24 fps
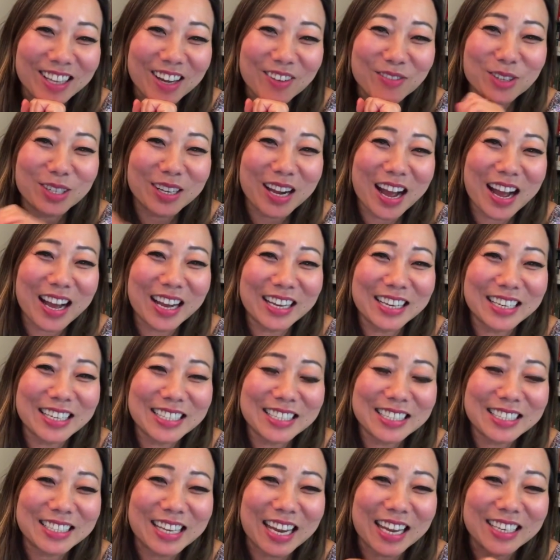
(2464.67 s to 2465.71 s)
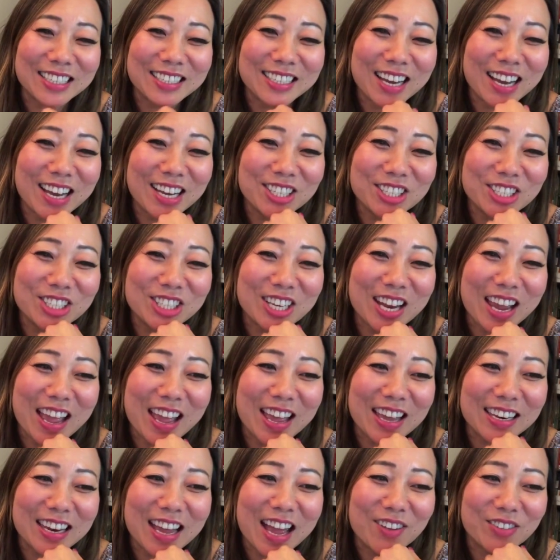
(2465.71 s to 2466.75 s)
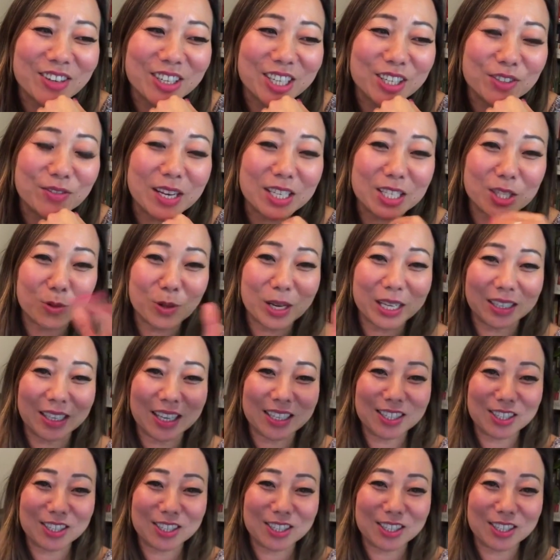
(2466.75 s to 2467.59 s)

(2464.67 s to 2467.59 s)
Love you guys. Stay in touch and have a good rest of the week.